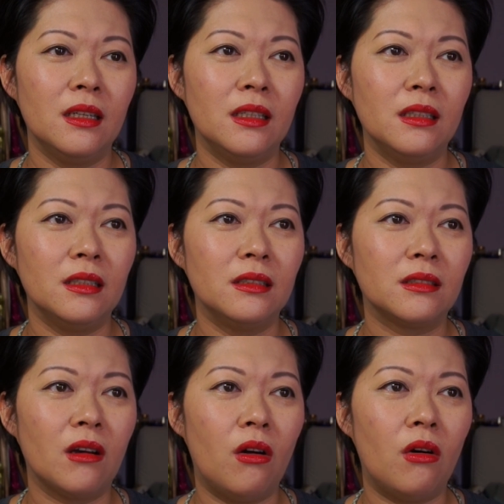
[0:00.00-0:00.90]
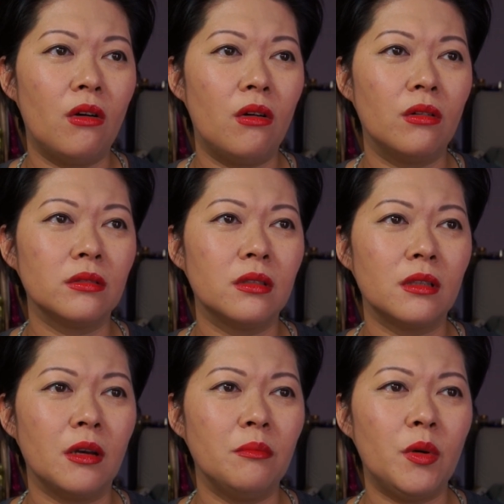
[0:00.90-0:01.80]
Is called
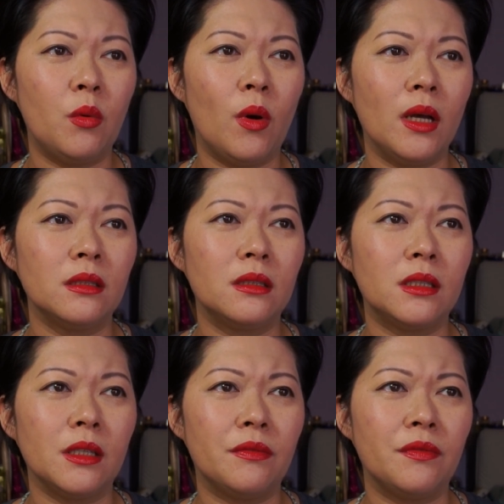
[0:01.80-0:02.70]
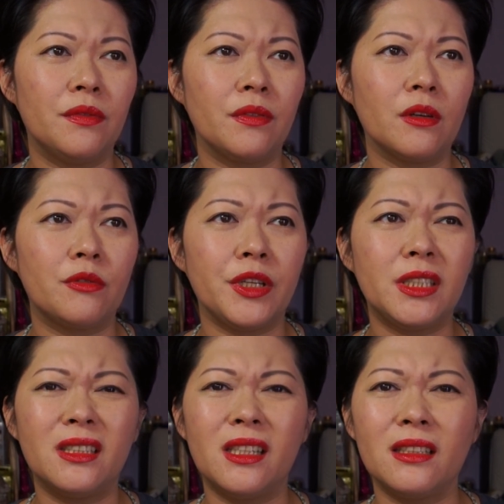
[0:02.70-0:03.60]
#1 Sif
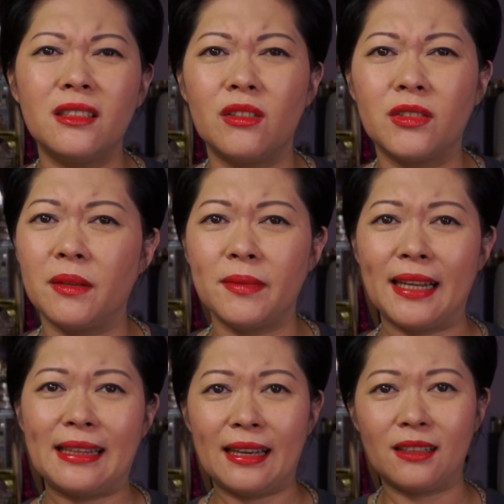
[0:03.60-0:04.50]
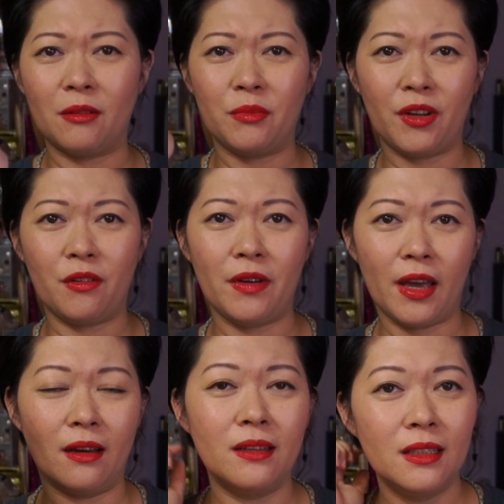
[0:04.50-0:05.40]
Christians or something like that. I put it over
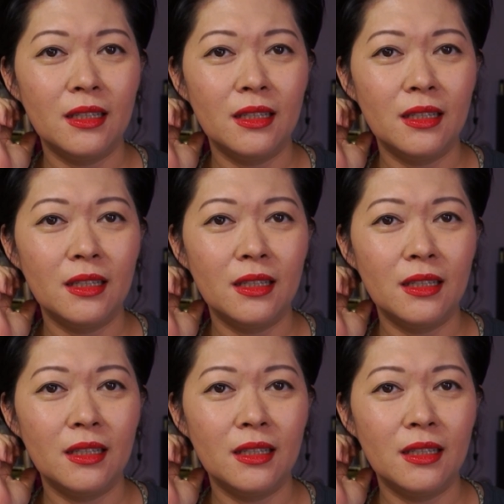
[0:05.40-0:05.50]
here.